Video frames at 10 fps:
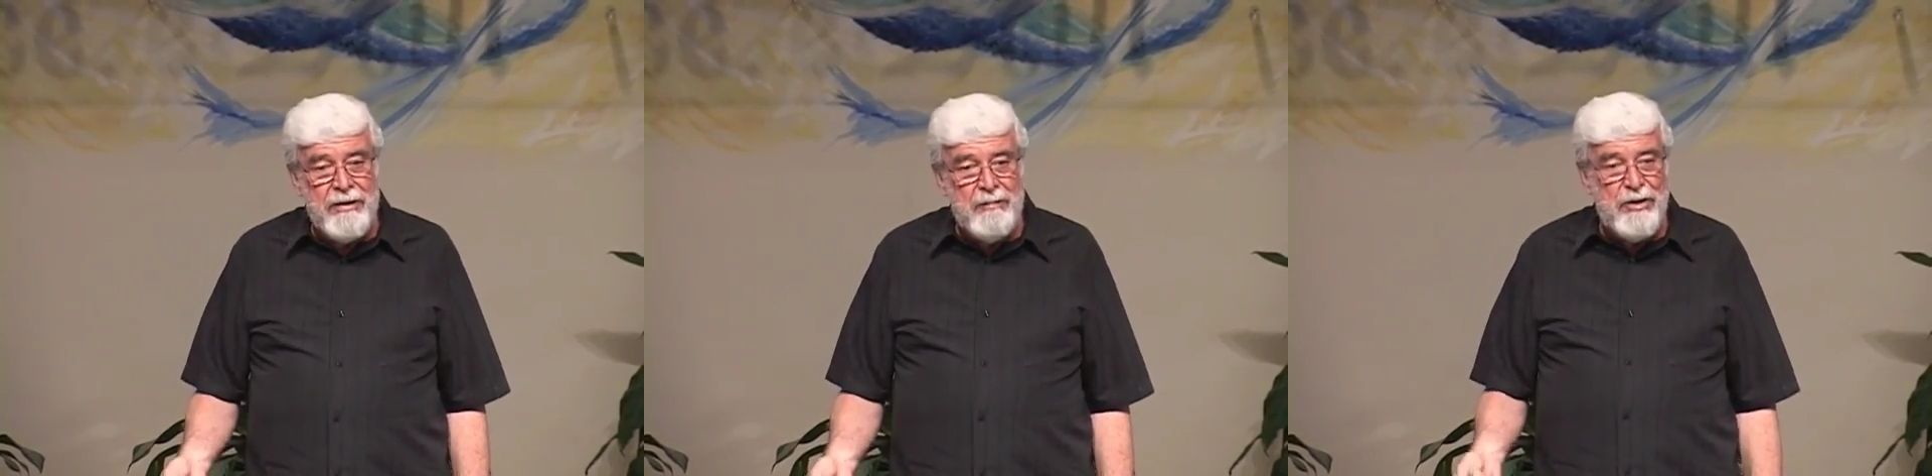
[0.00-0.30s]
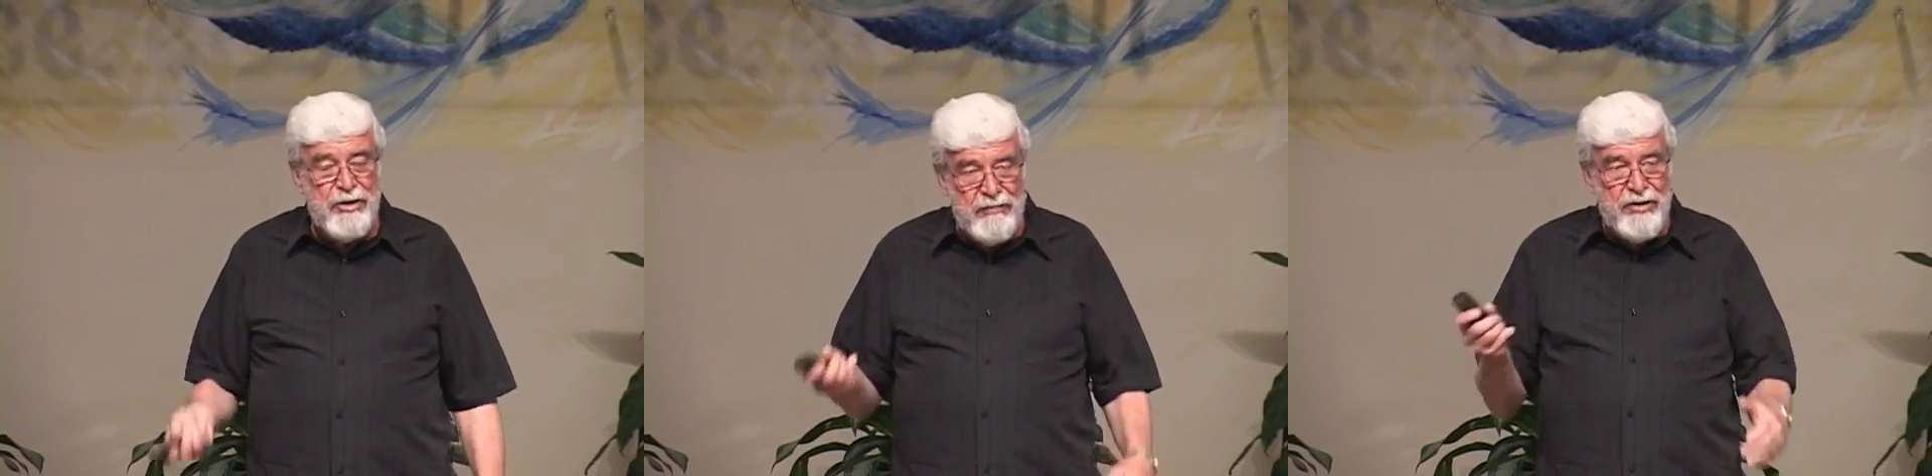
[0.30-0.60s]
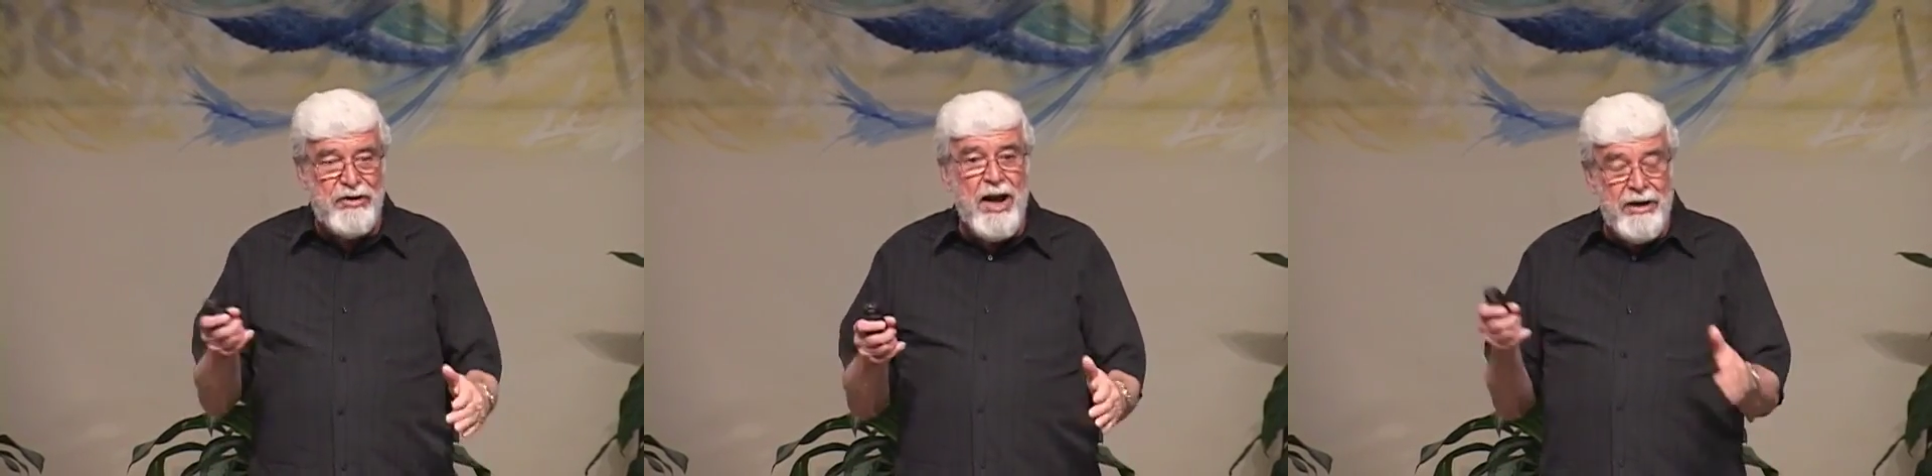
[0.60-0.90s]
Because you've
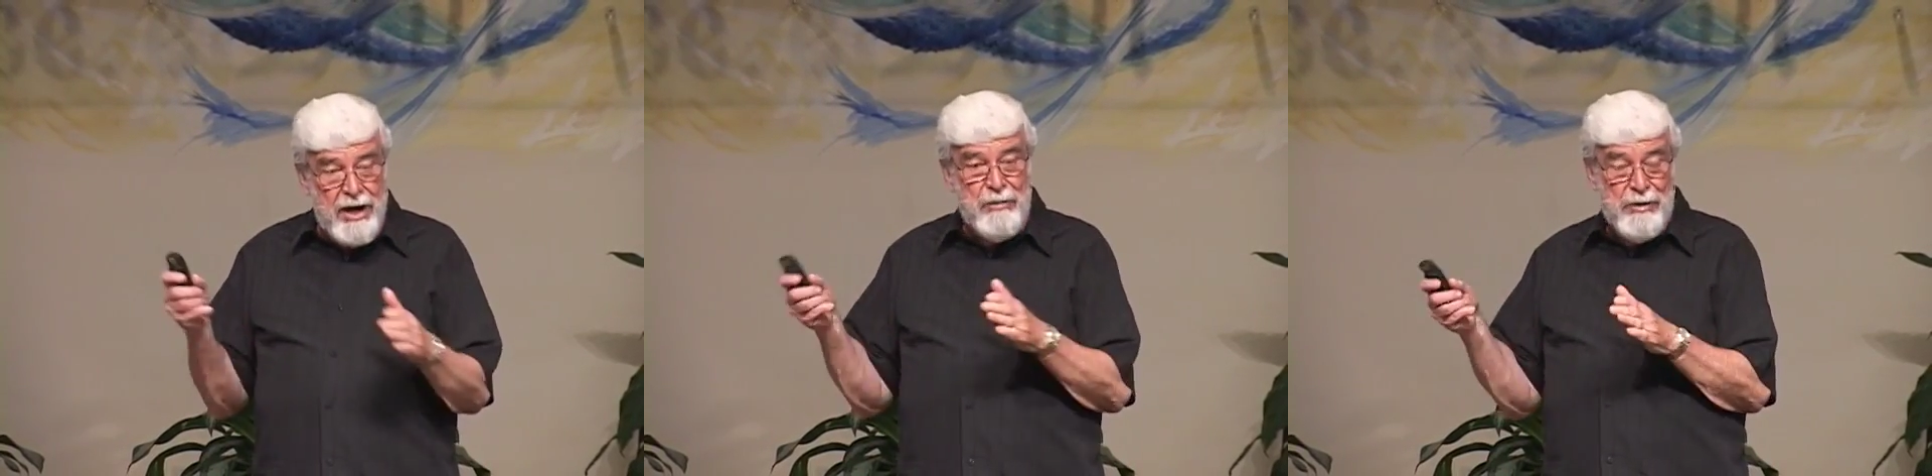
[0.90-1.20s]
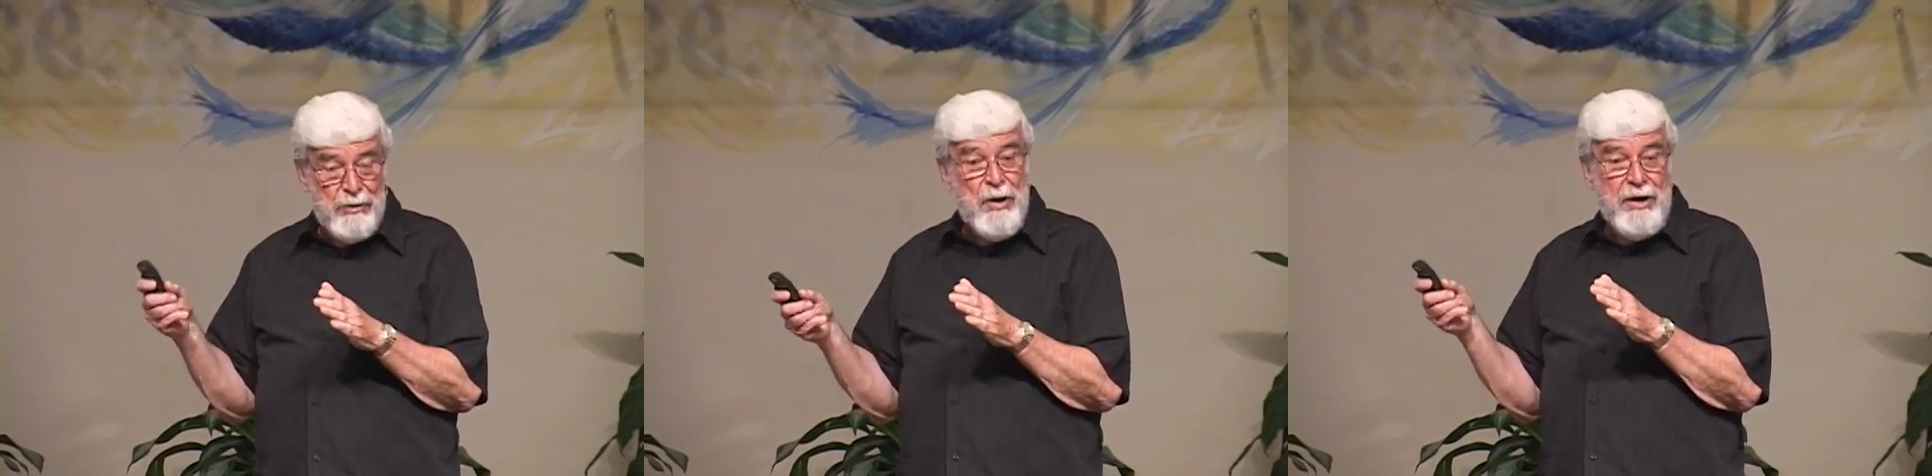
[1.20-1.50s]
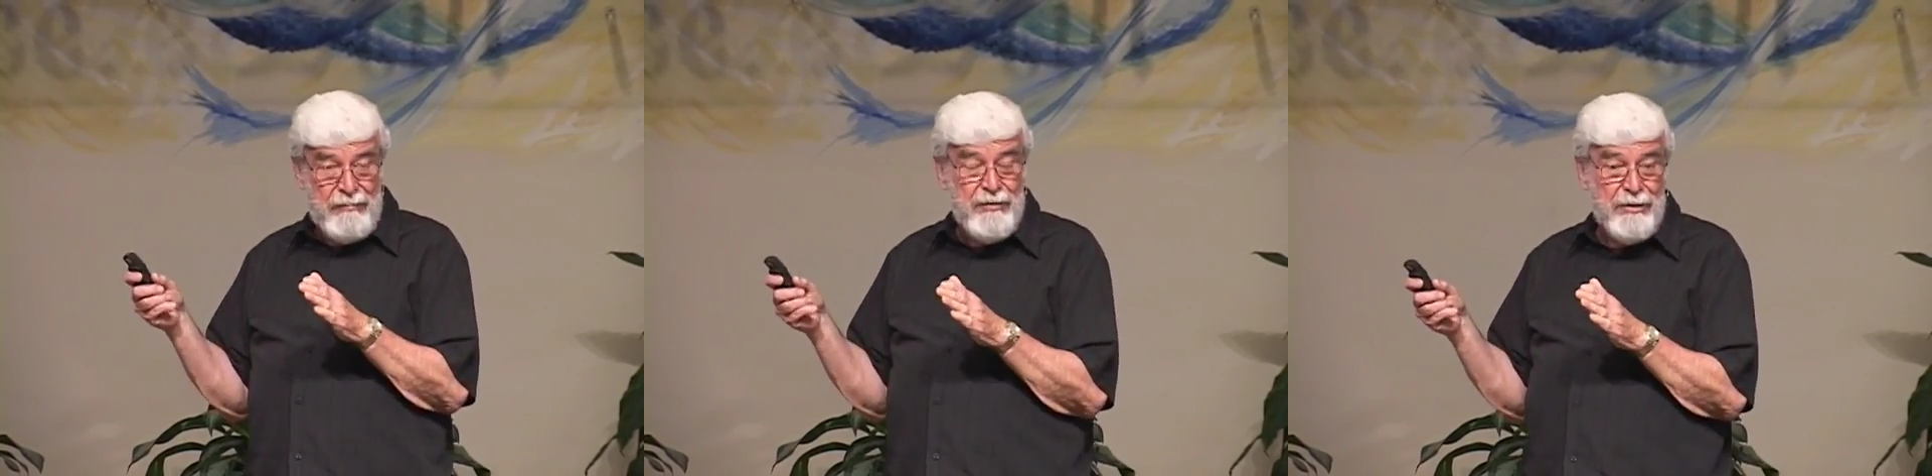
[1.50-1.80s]
decided, I really
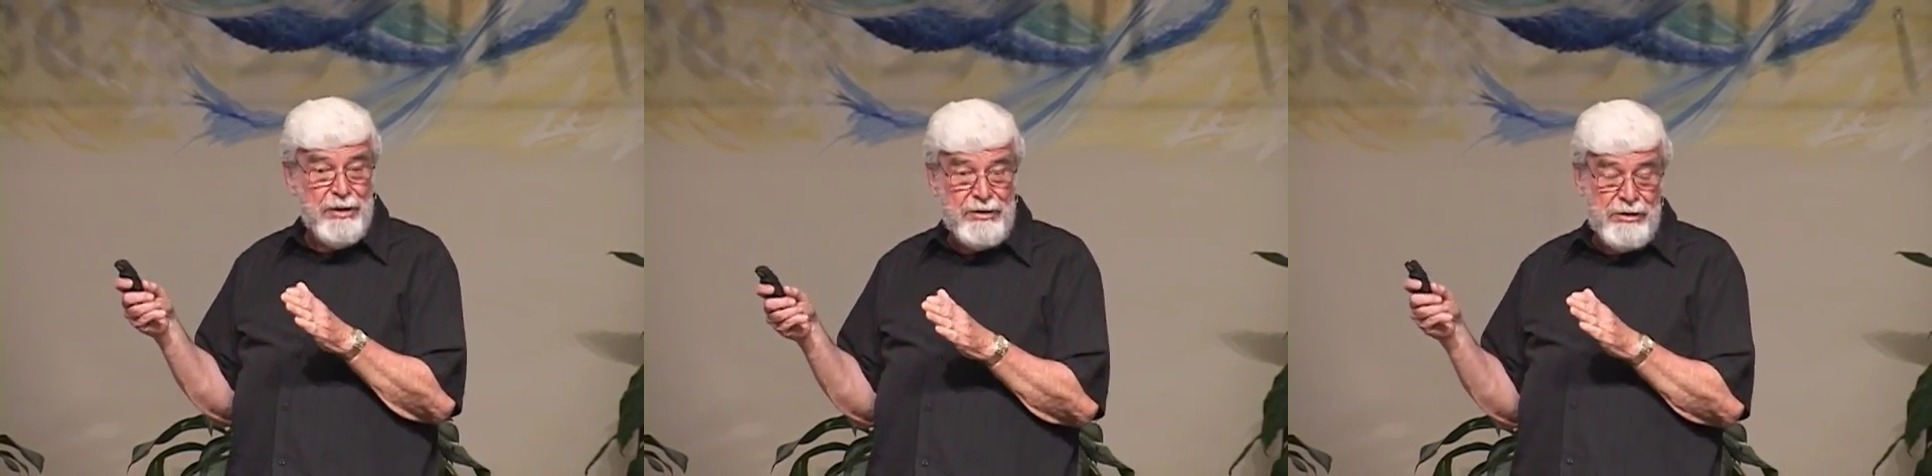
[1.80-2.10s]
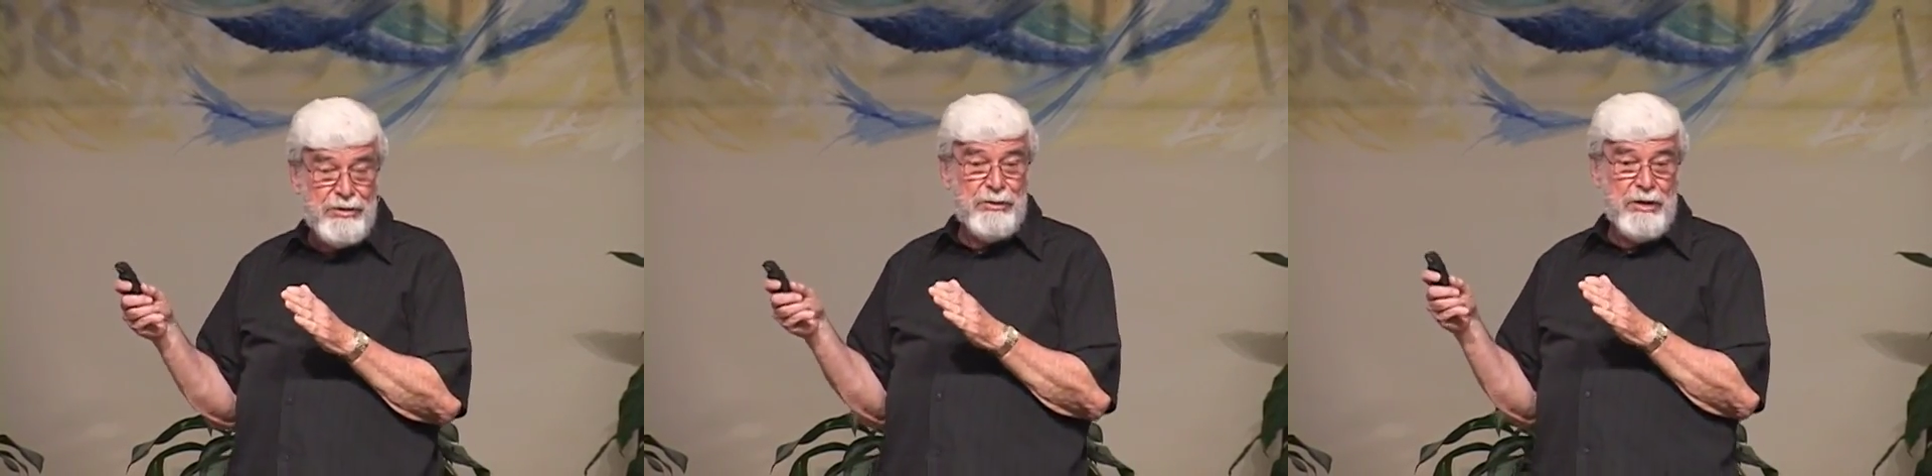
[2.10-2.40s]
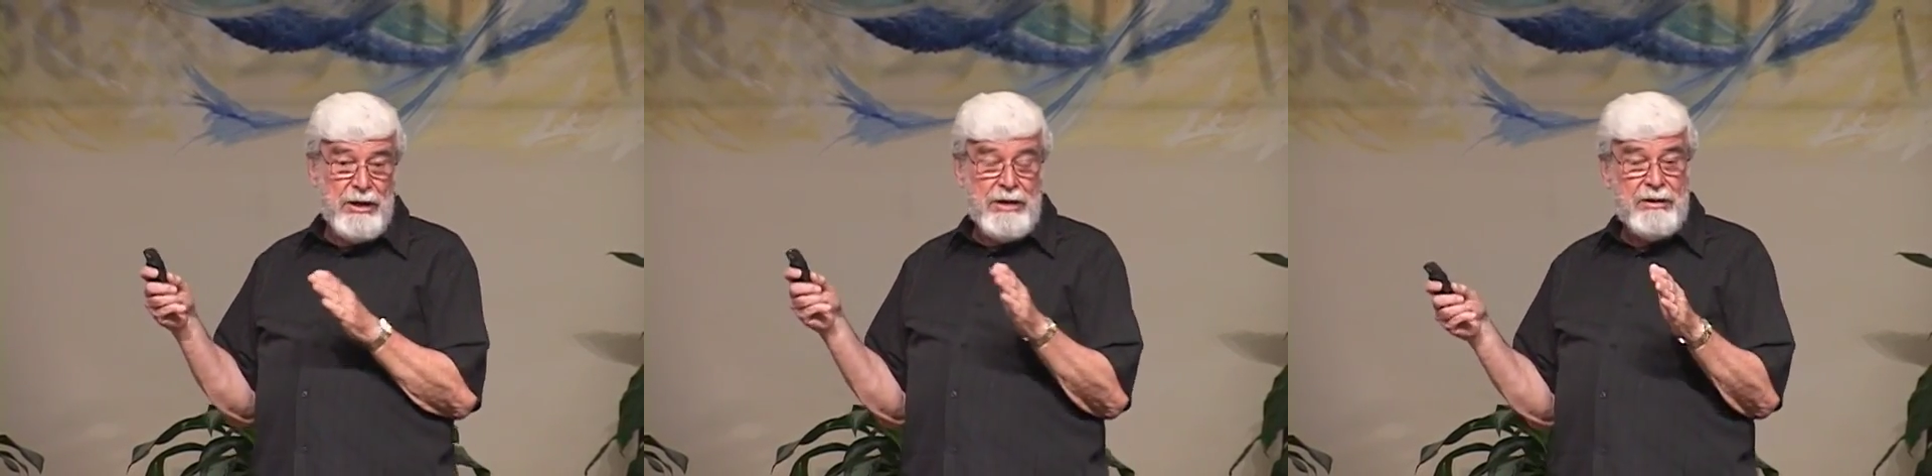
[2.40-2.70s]
want to feel this. This is
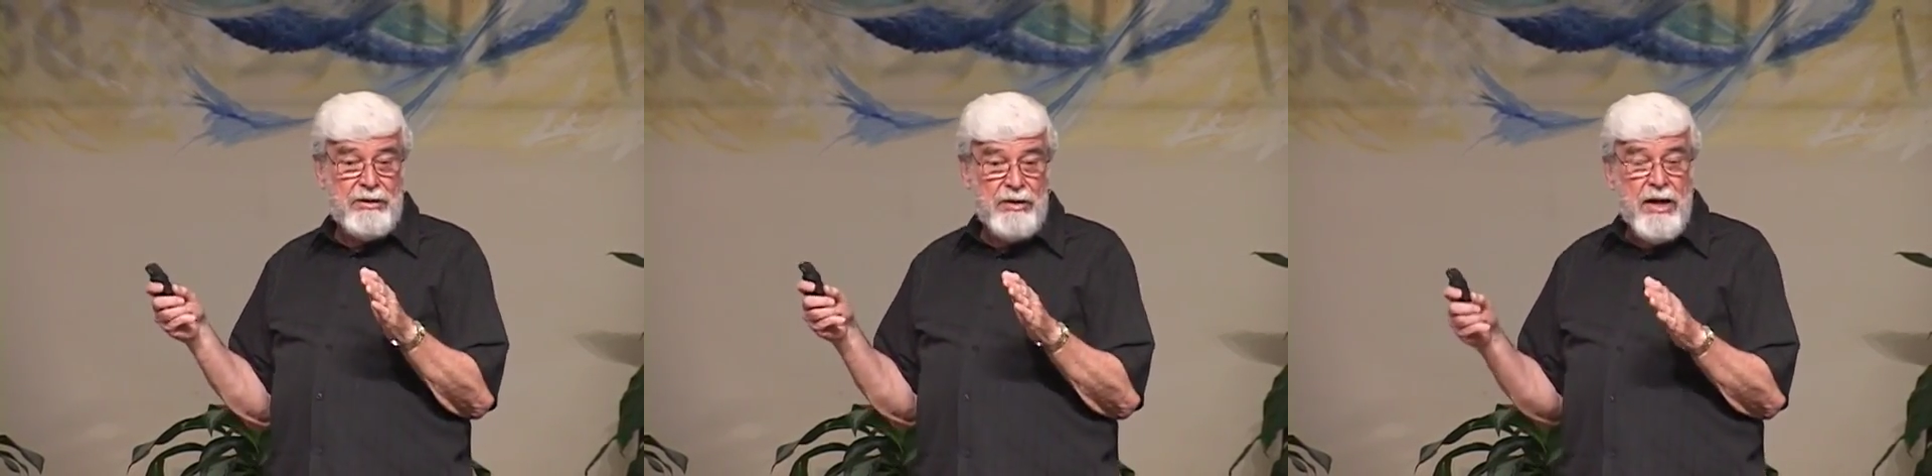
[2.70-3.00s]
good. I like this.